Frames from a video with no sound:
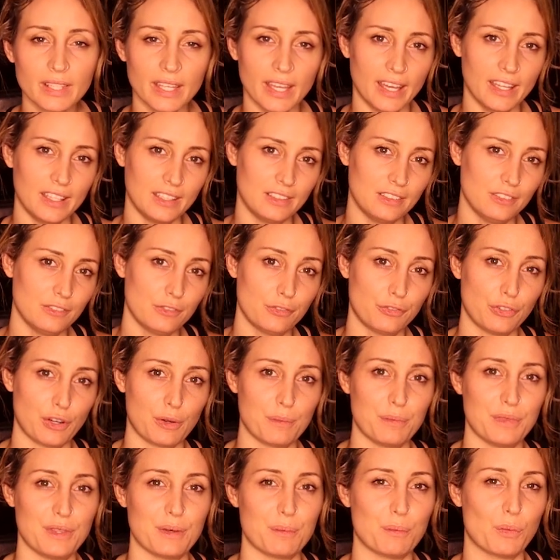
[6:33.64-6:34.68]
And
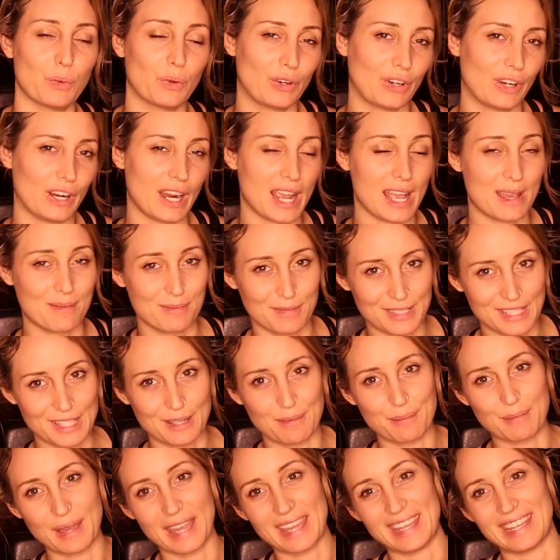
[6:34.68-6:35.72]
from the more
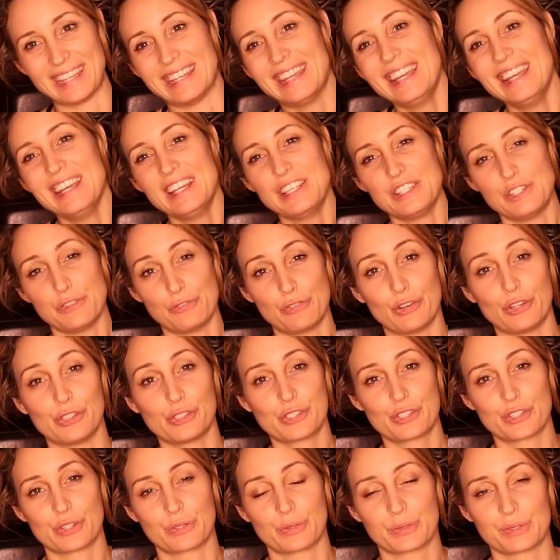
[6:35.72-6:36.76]
MDMA
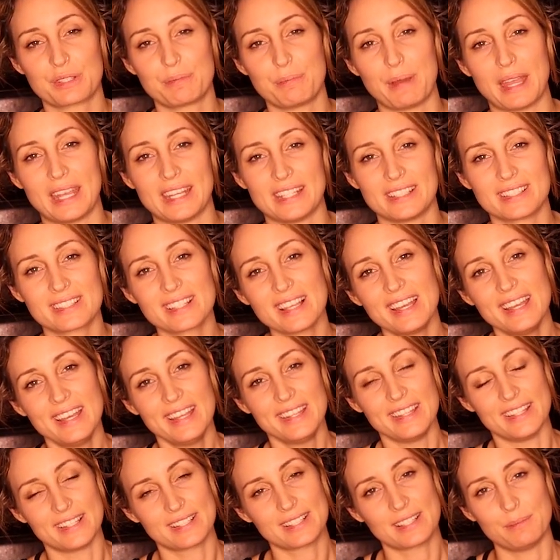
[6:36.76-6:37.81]
devotional space,
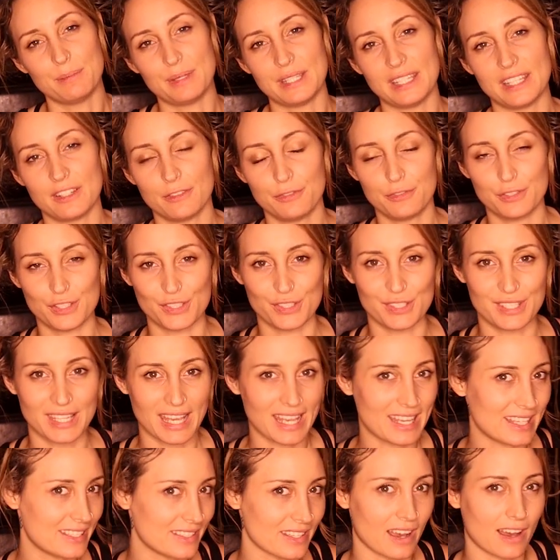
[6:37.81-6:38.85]
this can be a few
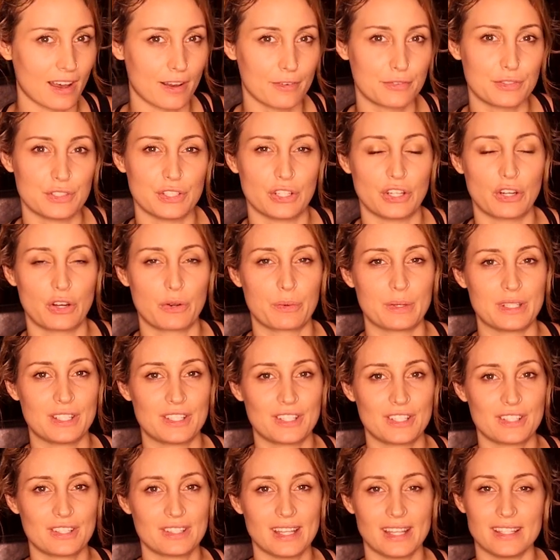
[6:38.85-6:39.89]
days after,
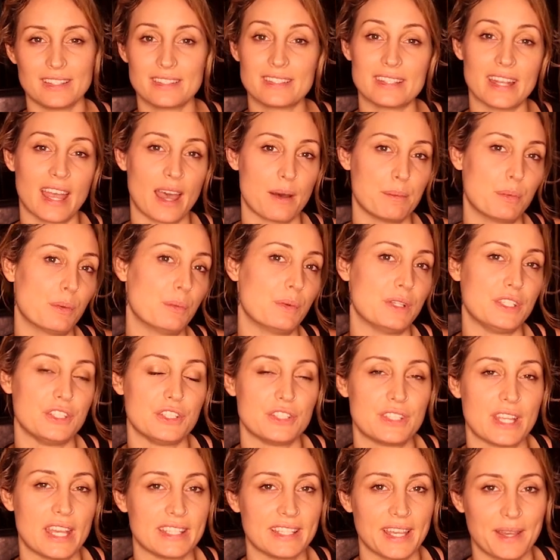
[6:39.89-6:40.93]
which tends to happen when you
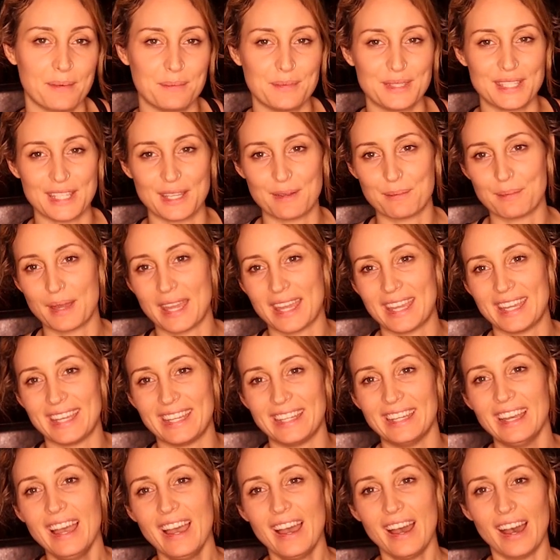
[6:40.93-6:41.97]
take
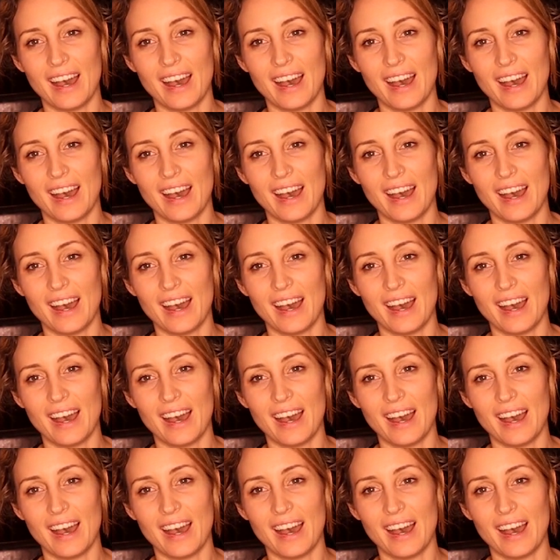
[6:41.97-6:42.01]
MDMA.